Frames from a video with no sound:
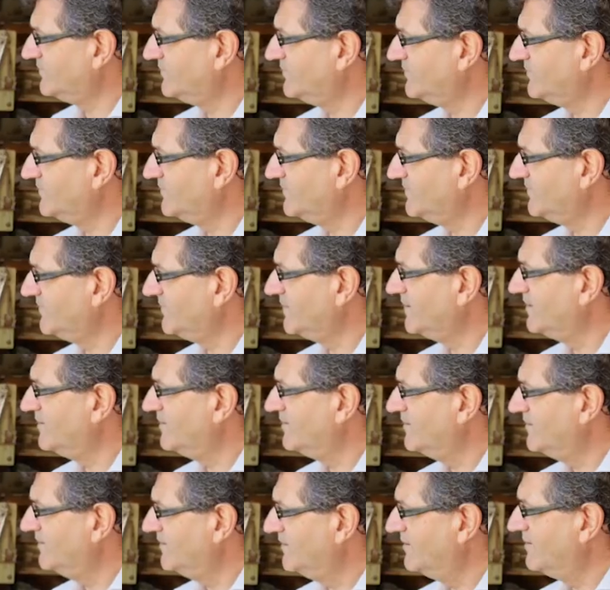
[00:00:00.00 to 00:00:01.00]

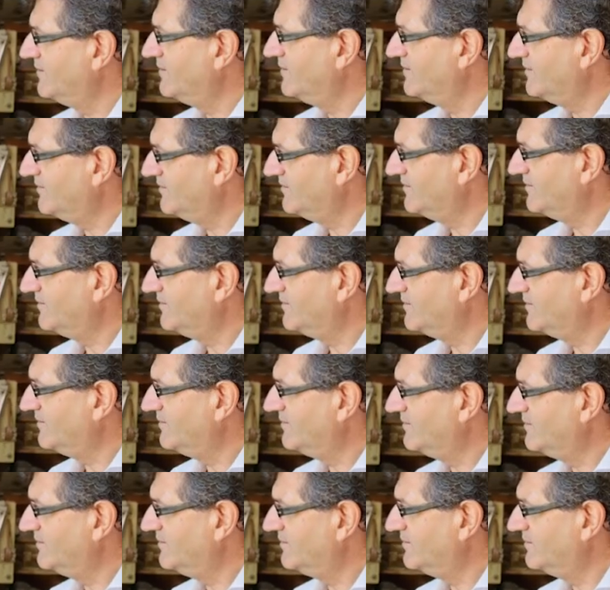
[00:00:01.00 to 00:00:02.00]

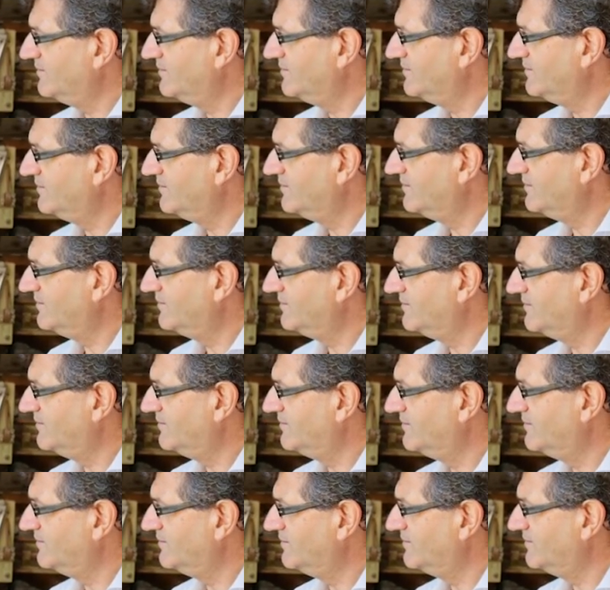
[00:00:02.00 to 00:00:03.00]

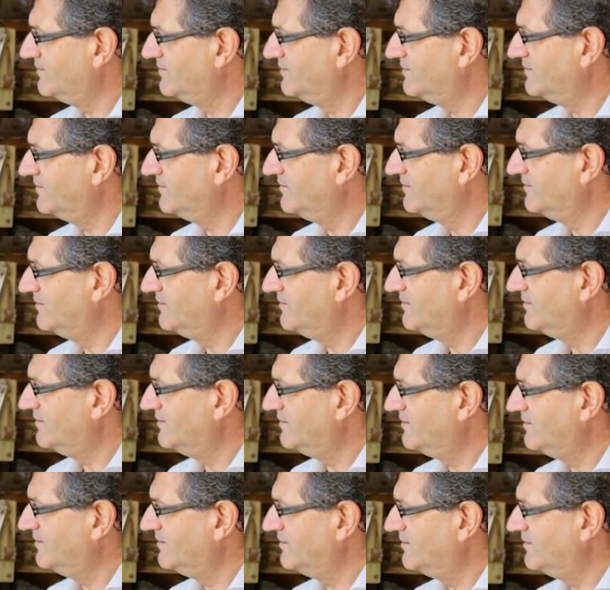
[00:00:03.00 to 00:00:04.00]

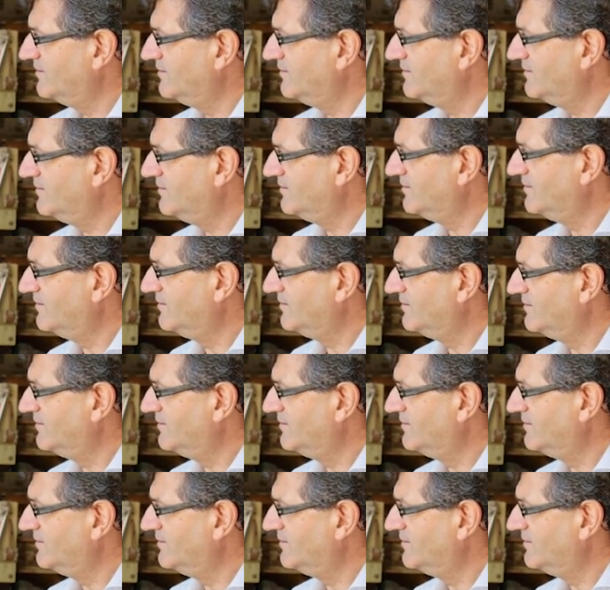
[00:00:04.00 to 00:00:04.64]
(silent)